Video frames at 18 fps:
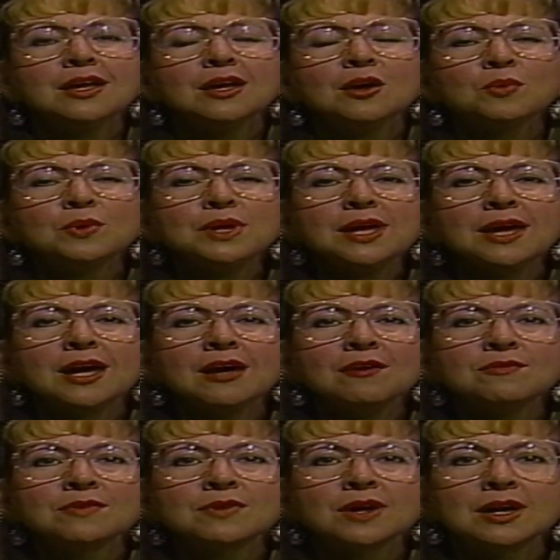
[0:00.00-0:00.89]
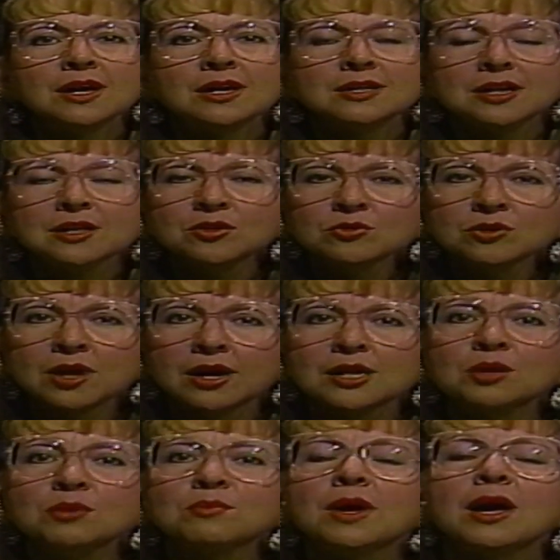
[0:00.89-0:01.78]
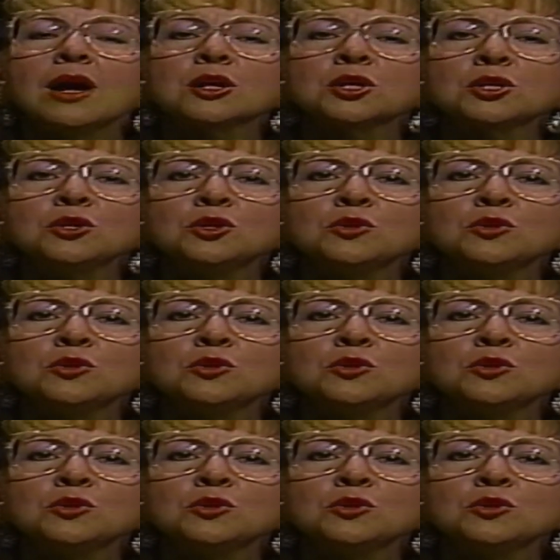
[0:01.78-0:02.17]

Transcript: We have another item, actually,